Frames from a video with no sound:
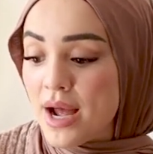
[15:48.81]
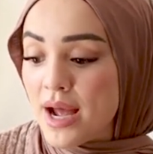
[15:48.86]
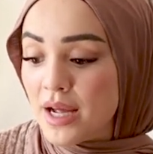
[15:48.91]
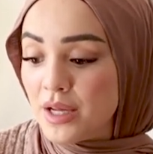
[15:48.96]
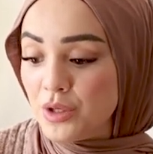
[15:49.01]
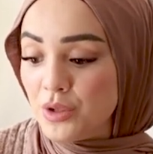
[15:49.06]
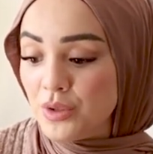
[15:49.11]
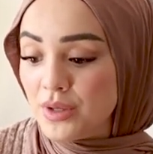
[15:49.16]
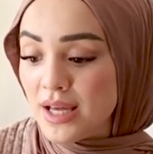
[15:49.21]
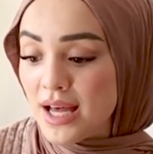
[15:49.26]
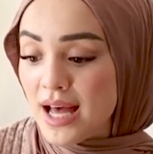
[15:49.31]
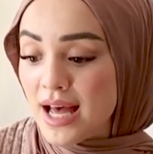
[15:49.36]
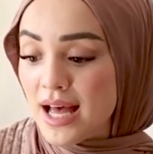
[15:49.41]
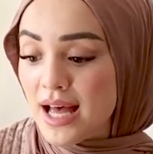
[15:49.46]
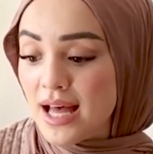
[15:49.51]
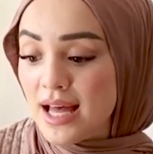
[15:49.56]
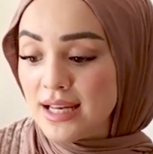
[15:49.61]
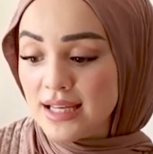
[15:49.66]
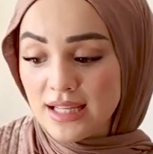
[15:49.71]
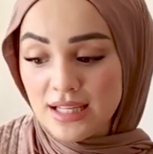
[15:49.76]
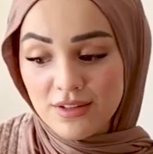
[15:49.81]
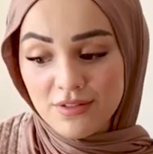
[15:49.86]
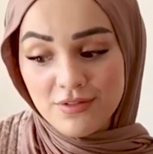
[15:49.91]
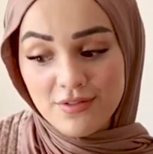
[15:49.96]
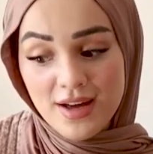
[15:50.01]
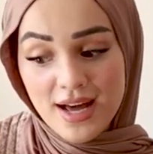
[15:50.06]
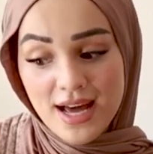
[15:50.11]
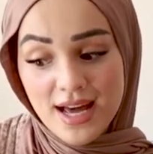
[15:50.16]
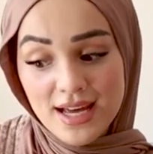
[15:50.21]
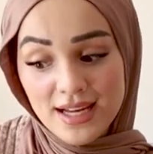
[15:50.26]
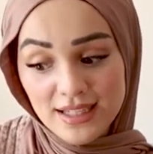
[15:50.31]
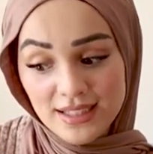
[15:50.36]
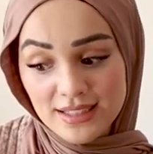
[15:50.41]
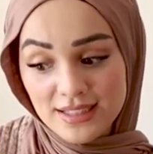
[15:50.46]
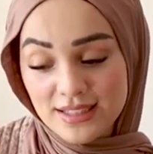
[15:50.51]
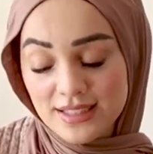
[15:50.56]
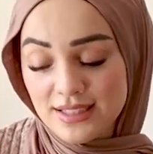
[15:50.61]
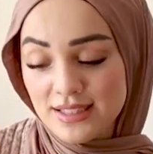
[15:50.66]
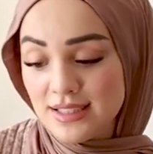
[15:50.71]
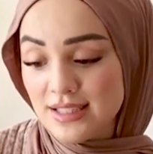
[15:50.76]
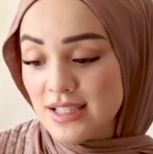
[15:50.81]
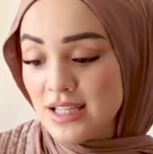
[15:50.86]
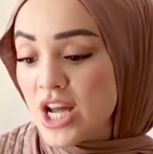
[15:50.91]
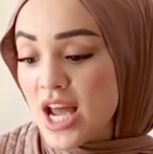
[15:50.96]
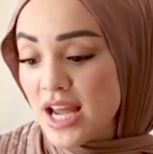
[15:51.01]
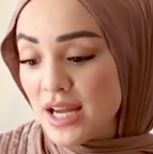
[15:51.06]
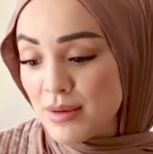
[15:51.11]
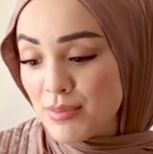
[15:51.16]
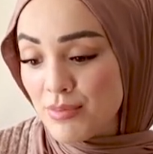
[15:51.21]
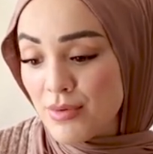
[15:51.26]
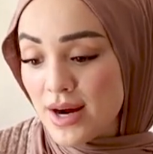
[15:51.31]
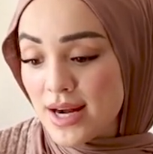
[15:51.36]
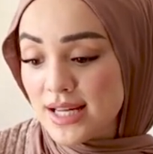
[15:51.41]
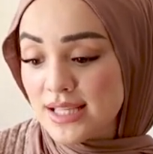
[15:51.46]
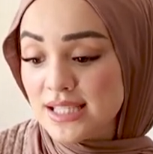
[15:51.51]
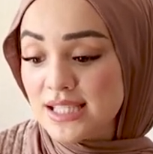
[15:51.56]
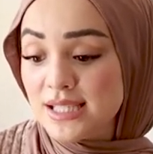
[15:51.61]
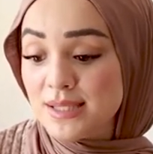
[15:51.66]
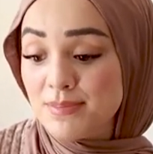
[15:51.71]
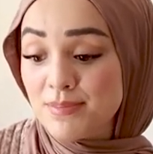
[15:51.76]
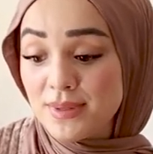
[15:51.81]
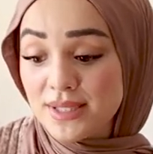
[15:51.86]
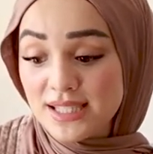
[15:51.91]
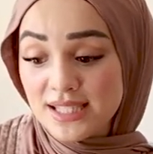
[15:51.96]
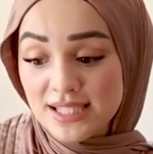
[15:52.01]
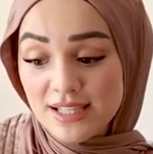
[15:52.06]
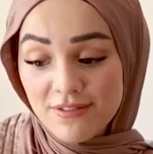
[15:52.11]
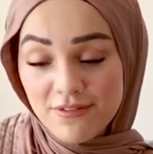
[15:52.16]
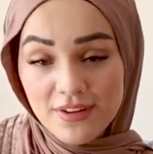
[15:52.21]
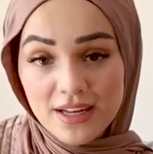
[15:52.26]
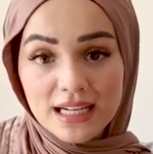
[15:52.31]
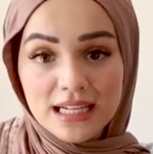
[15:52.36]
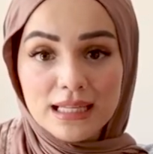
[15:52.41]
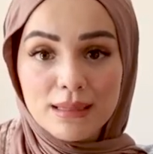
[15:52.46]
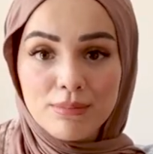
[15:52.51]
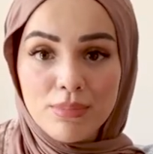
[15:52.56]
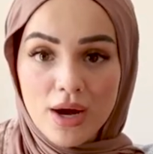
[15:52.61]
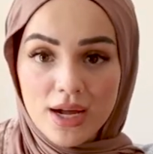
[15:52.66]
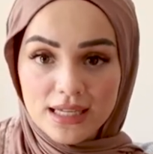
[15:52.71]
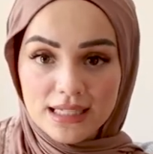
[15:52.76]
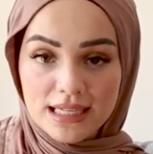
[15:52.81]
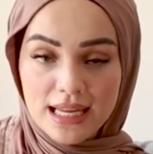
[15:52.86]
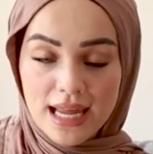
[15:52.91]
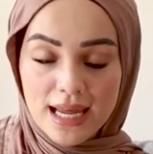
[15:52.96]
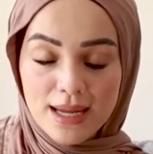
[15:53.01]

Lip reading: where you can in fact check brands specifically by